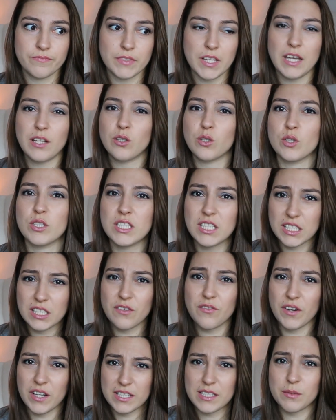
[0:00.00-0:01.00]
I don't know,
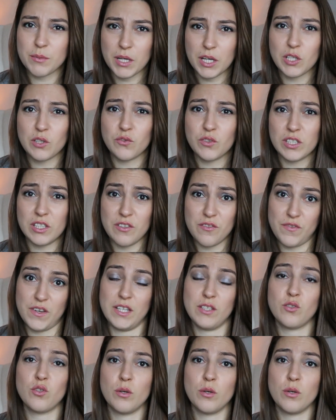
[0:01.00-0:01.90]
signify some kind of an event,